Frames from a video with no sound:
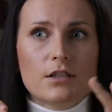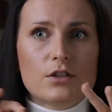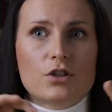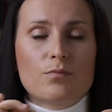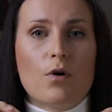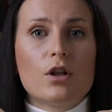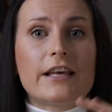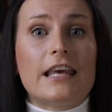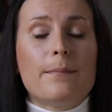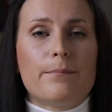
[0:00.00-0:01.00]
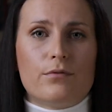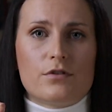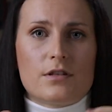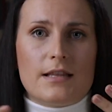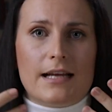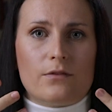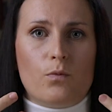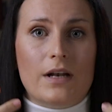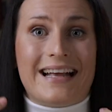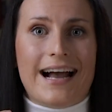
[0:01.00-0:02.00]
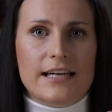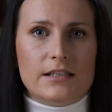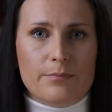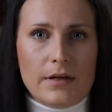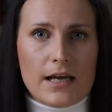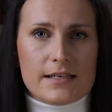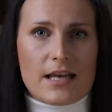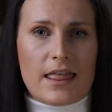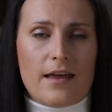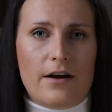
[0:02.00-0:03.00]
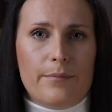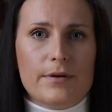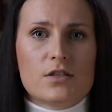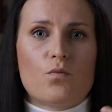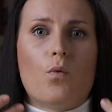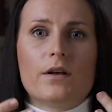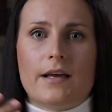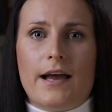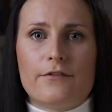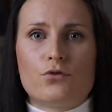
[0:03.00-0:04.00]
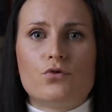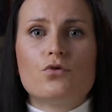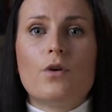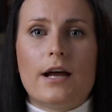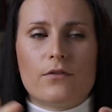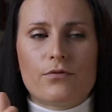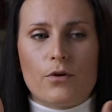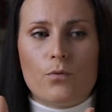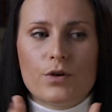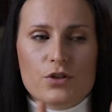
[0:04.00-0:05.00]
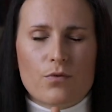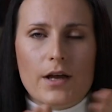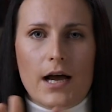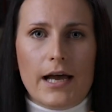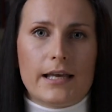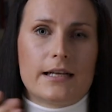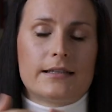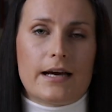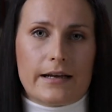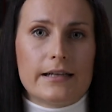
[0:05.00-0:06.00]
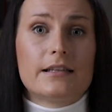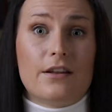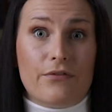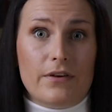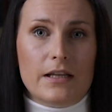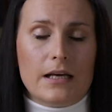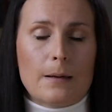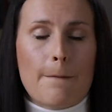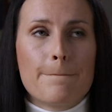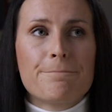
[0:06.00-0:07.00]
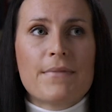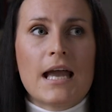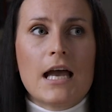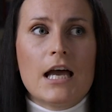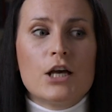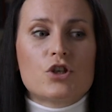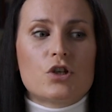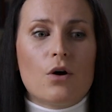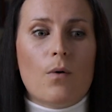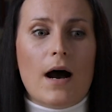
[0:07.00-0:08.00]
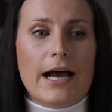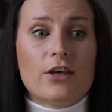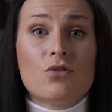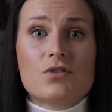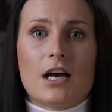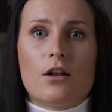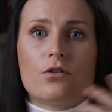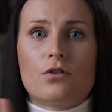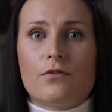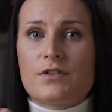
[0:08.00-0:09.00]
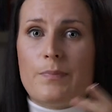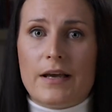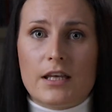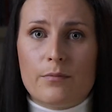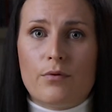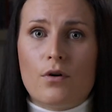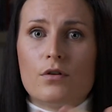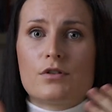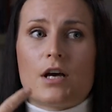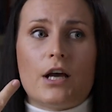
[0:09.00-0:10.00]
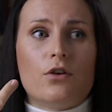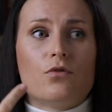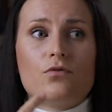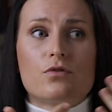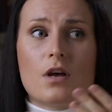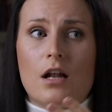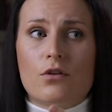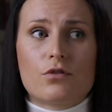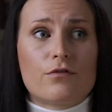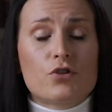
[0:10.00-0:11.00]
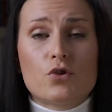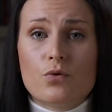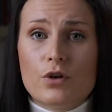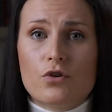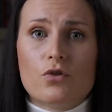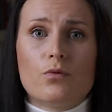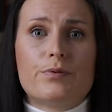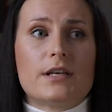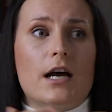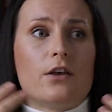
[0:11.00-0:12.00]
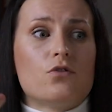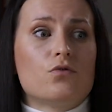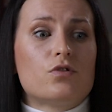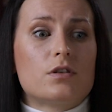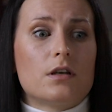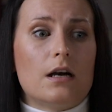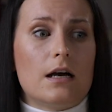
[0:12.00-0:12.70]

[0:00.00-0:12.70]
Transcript: small inputs that will guide me as a therapist, what I have to do and from which way I can target the feeding. So I use a lot of spiky balls, I use a lot of Chewy Tubes, I use